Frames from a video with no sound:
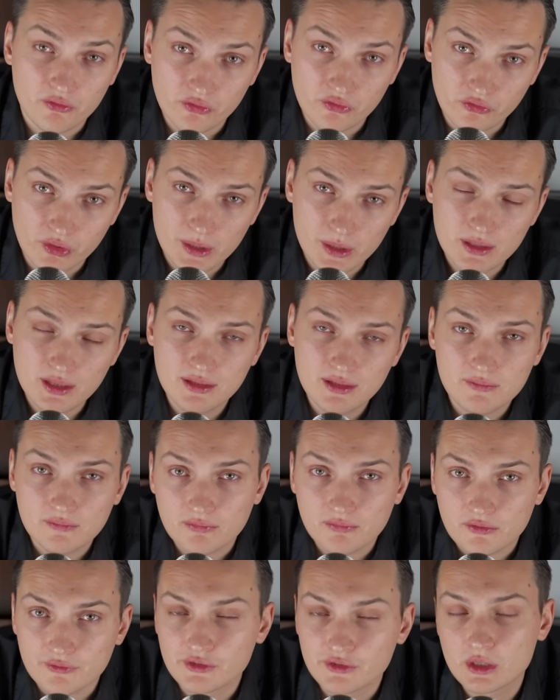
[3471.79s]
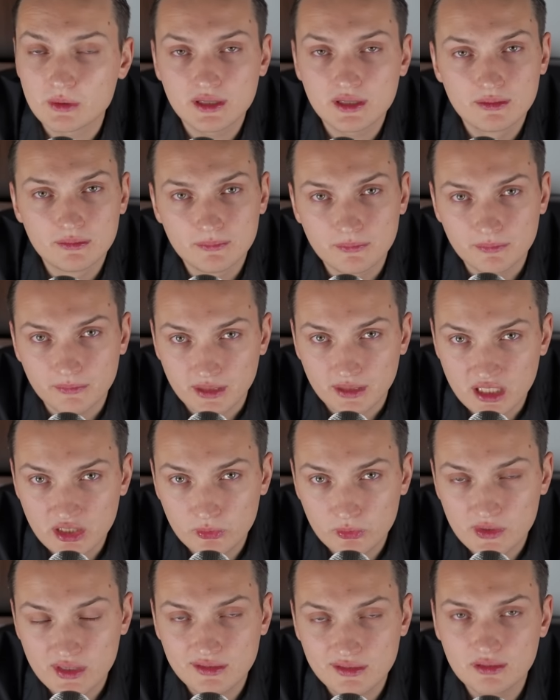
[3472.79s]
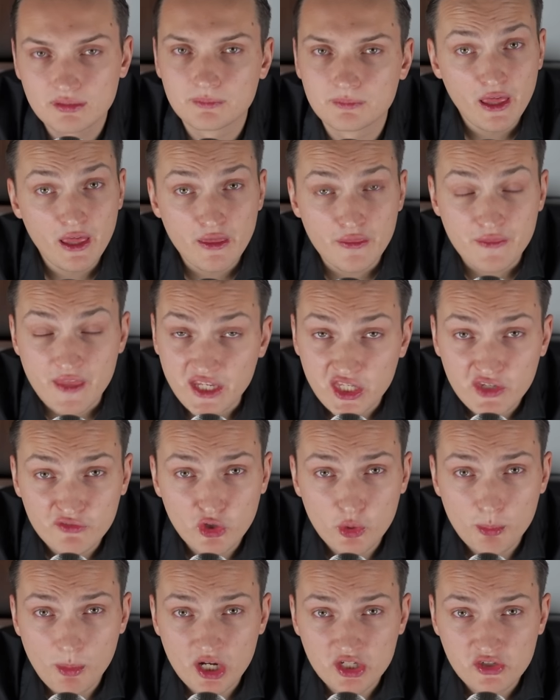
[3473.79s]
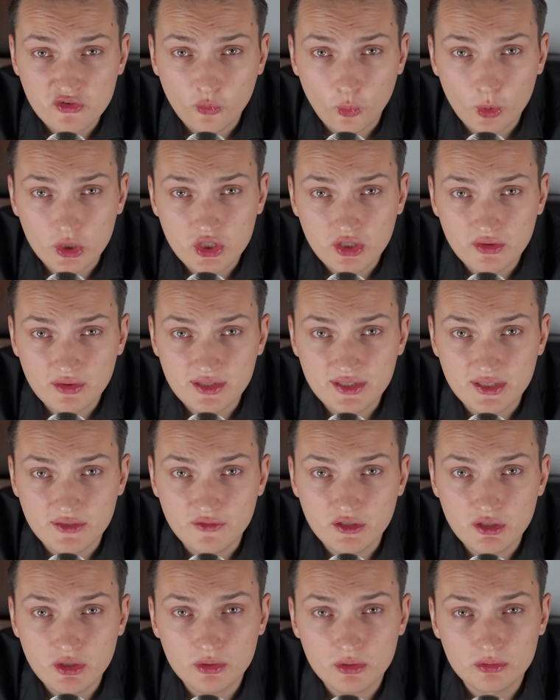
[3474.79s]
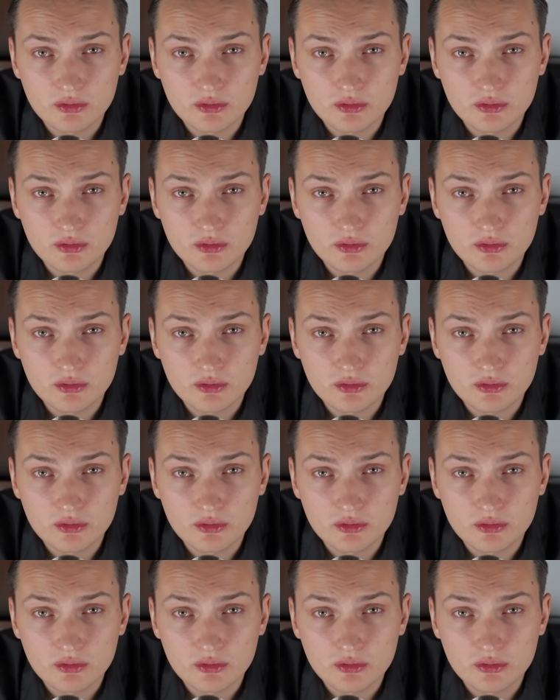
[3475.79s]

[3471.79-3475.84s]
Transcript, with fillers: Very, very interesting. Thank you very much for watching this video.